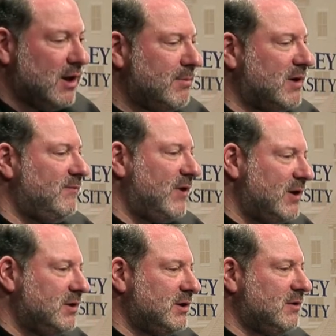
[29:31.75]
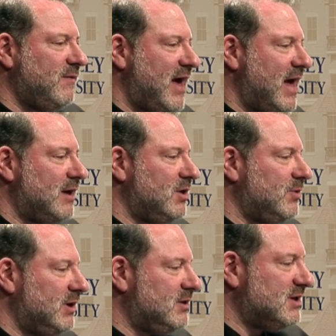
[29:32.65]
but of very little value
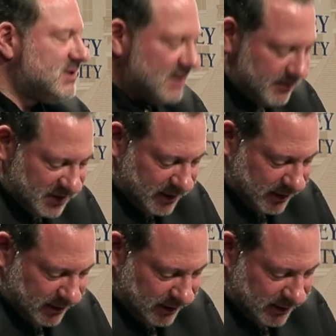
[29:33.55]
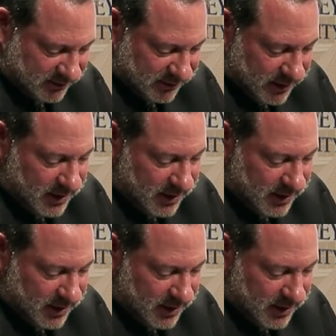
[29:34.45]
in disseminating it.